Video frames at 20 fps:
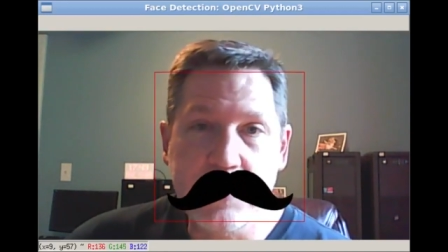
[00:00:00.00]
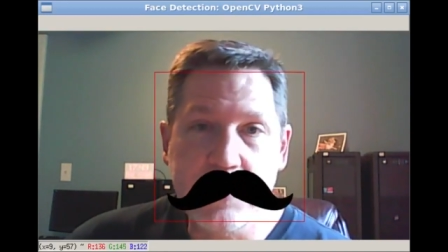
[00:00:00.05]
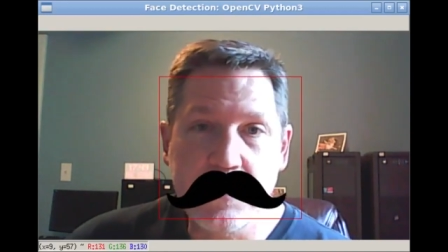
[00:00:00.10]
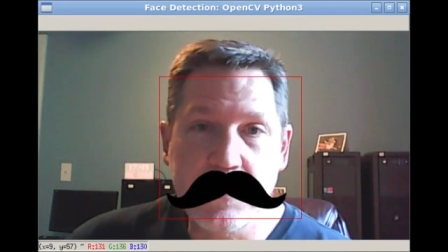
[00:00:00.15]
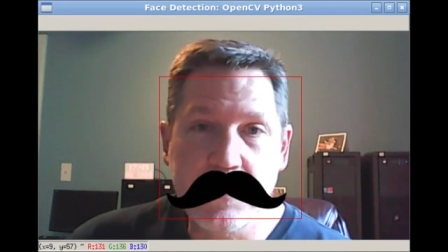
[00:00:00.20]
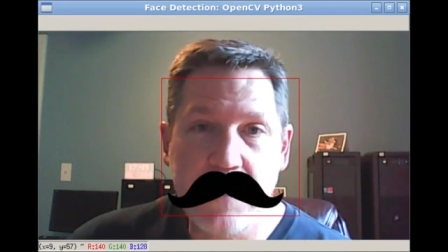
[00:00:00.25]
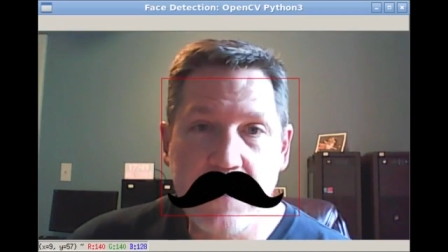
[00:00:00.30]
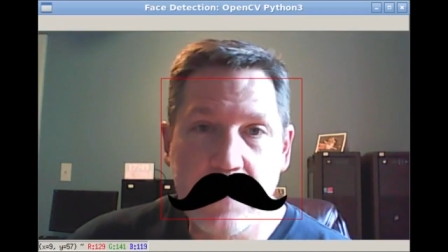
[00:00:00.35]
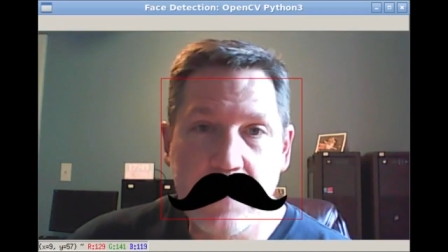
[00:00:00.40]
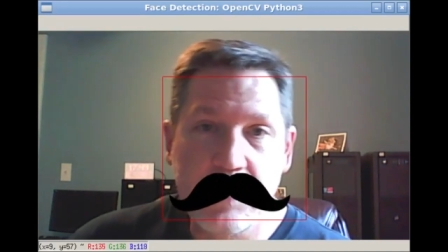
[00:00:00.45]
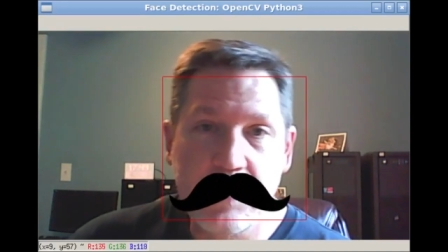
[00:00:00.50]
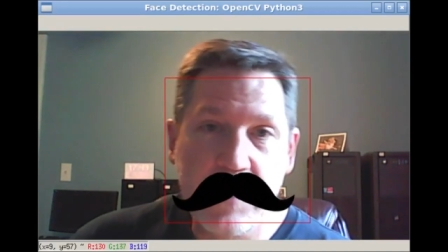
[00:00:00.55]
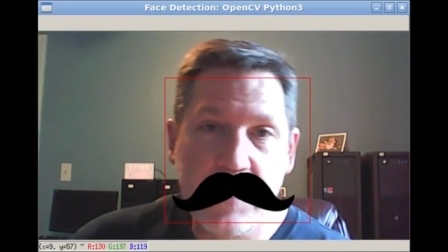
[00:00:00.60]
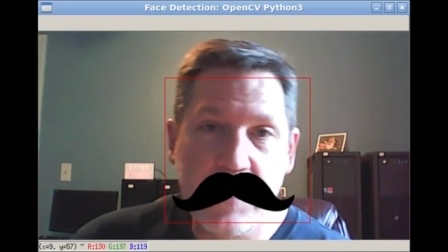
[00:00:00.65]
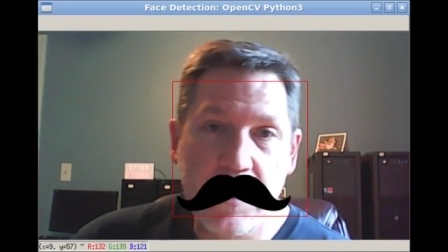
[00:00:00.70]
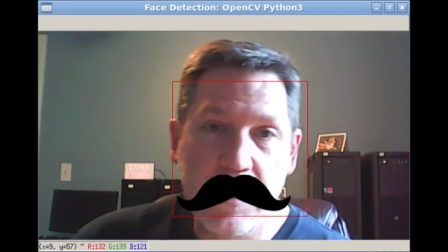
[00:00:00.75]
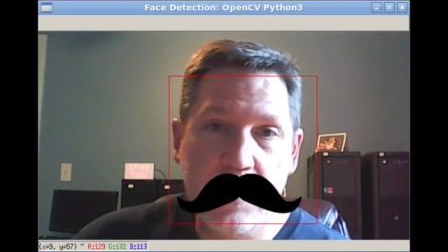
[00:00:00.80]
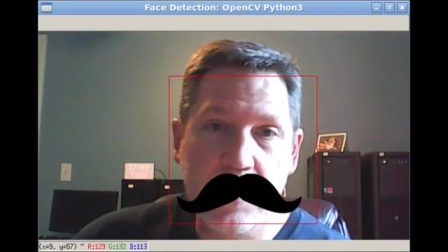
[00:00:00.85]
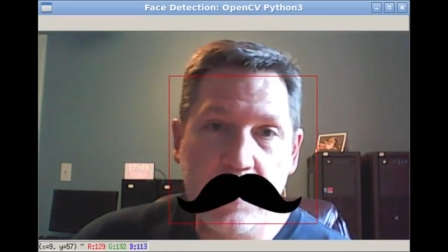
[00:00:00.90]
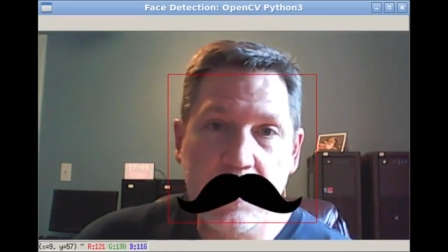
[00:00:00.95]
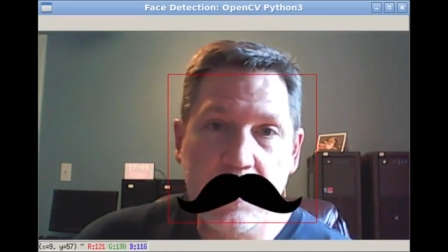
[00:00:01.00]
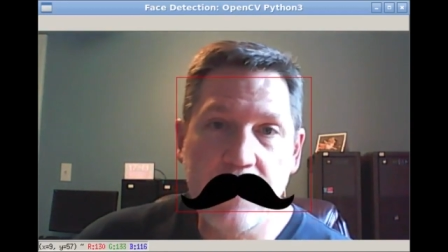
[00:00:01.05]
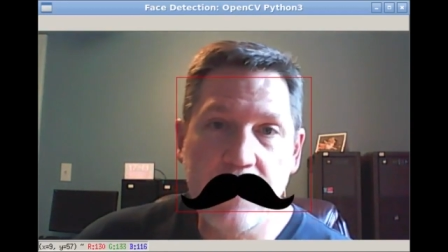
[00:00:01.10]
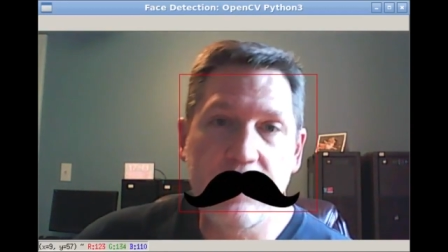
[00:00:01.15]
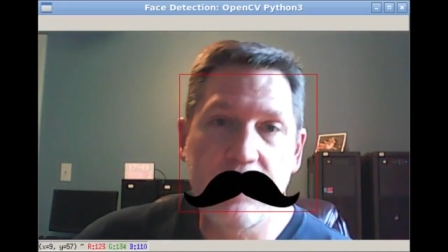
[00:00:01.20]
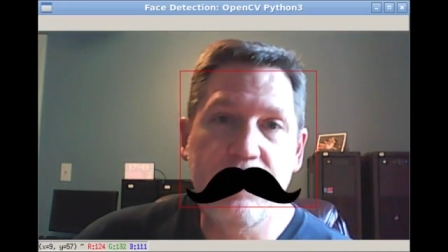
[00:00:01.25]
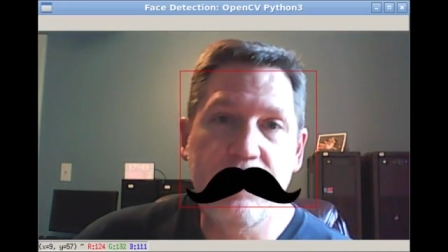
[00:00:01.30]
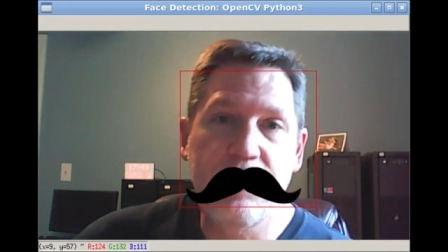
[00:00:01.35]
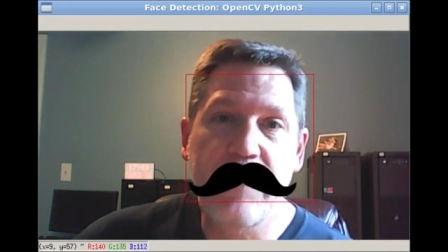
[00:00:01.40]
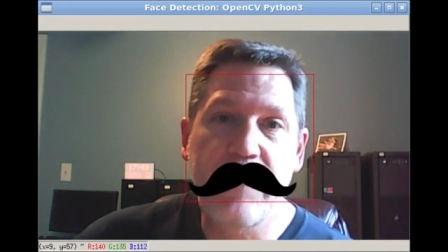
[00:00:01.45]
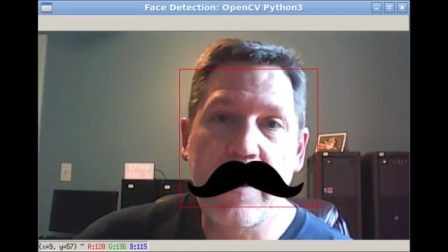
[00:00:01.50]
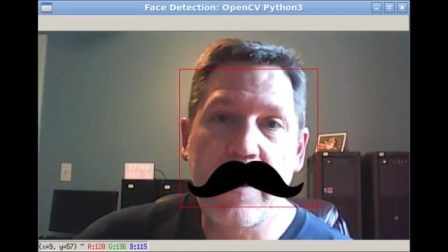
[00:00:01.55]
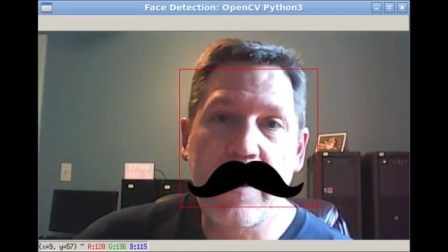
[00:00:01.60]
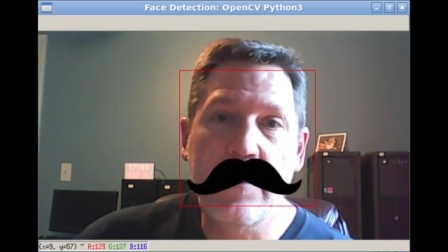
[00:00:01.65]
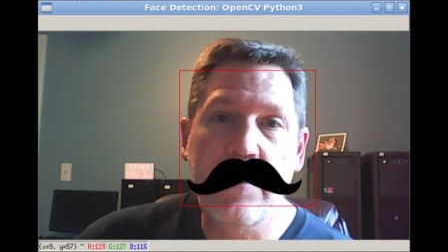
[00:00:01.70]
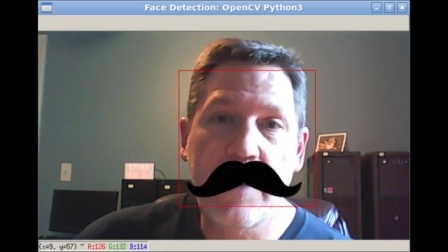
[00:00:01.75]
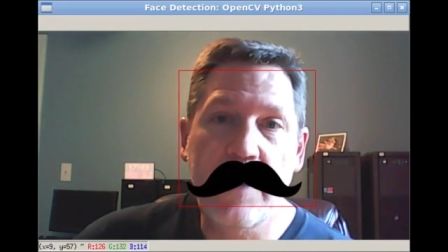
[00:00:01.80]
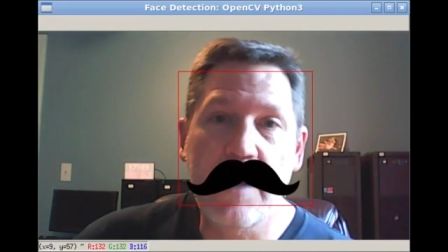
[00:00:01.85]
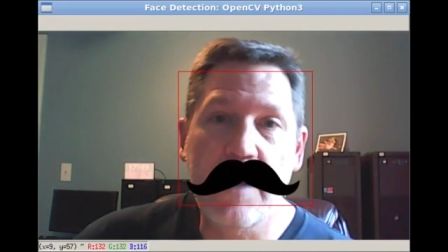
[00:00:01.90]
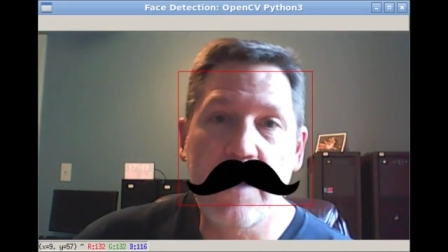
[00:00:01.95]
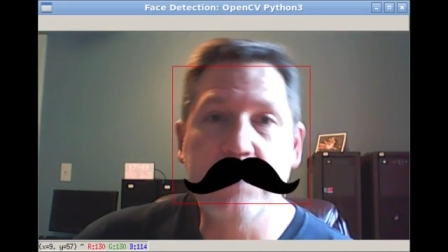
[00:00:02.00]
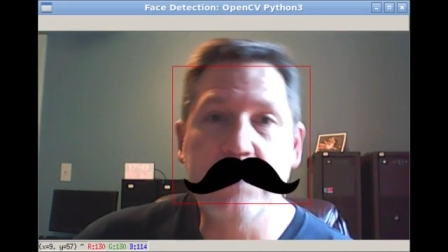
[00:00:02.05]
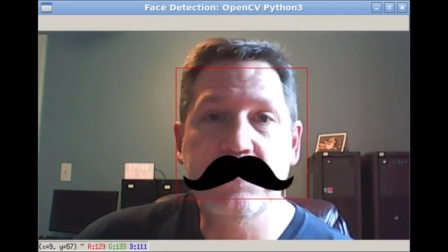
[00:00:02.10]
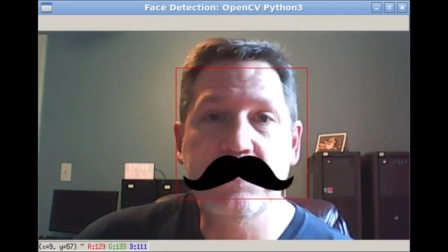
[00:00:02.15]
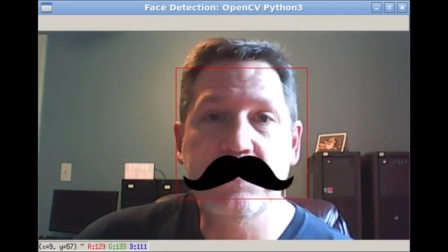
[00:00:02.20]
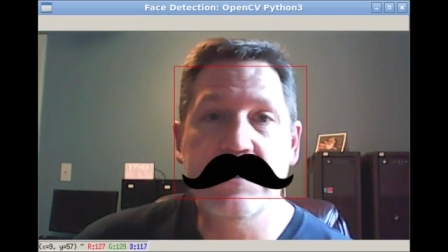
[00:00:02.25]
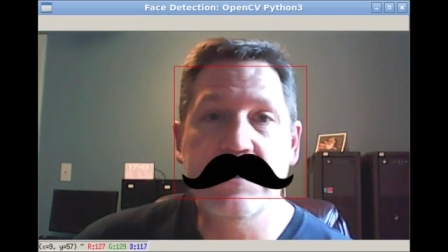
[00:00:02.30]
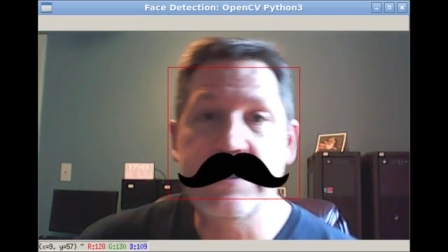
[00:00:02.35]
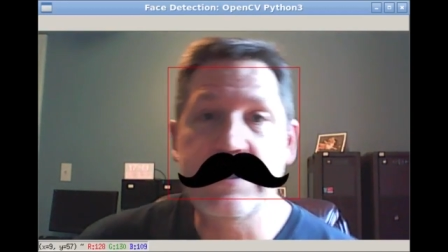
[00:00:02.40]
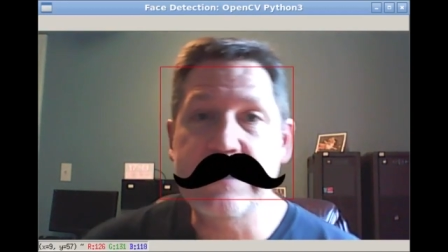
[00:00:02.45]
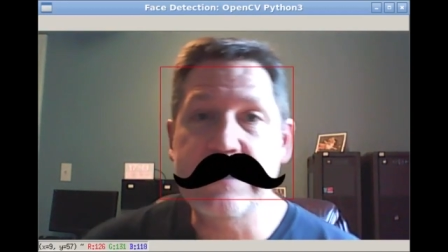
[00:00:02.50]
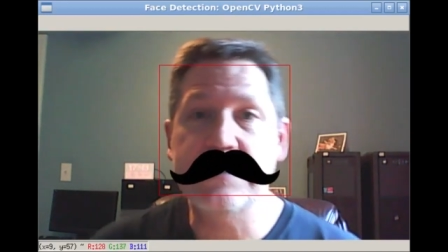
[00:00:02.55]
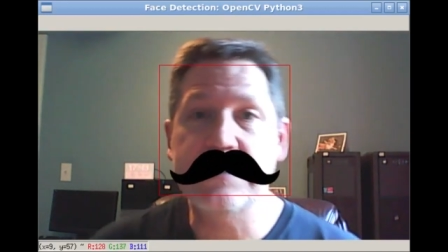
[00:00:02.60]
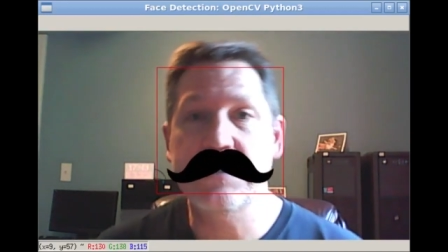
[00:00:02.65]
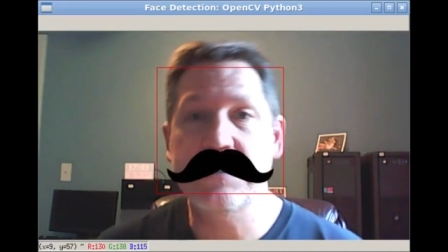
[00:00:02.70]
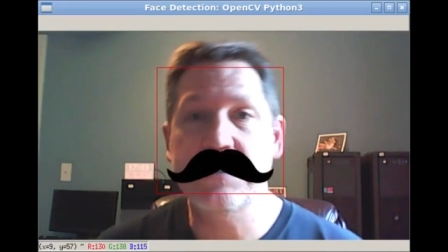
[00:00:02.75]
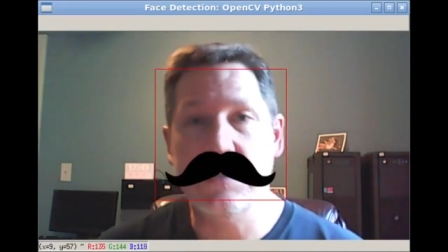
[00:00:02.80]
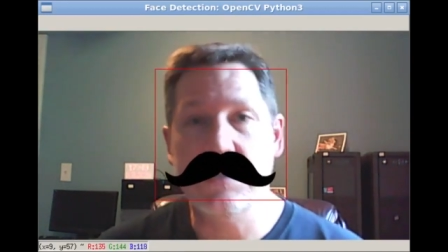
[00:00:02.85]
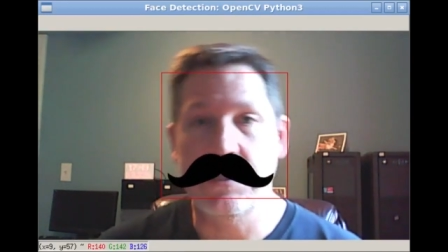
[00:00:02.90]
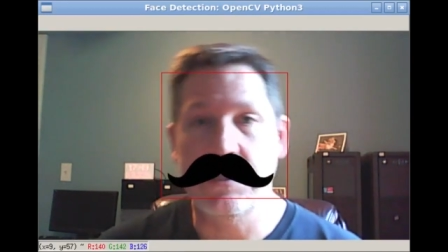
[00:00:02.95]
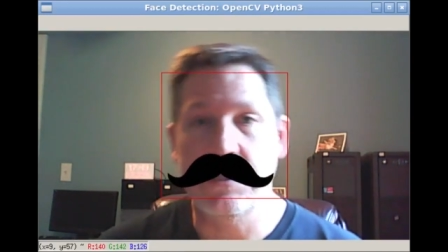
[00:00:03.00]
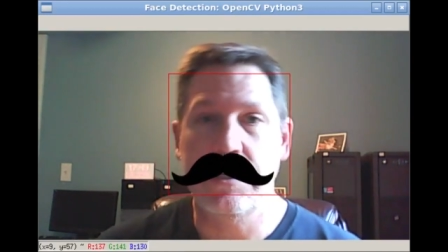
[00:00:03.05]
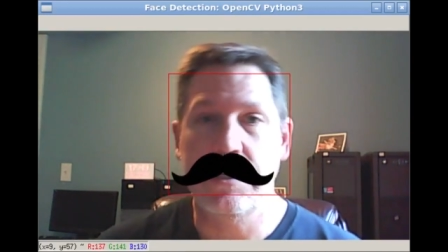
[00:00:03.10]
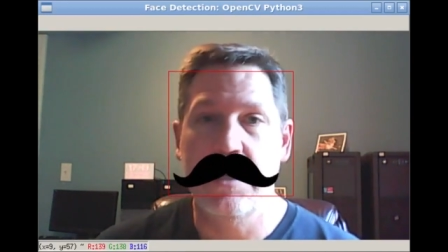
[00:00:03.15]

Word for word: type thing that found out statistically